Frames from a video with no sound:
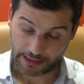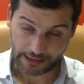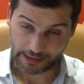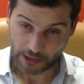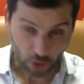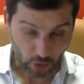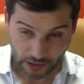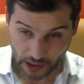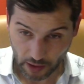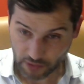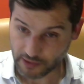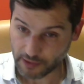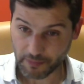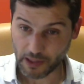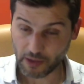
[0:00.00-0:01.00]
No
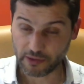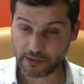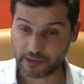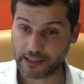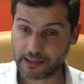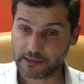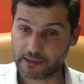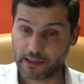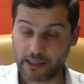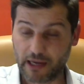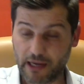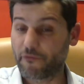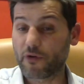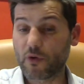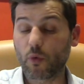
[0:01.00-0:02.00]
doubt about that
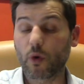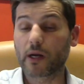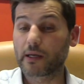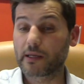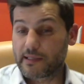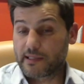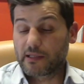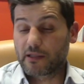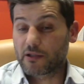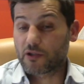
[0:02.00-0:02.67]
everyone is in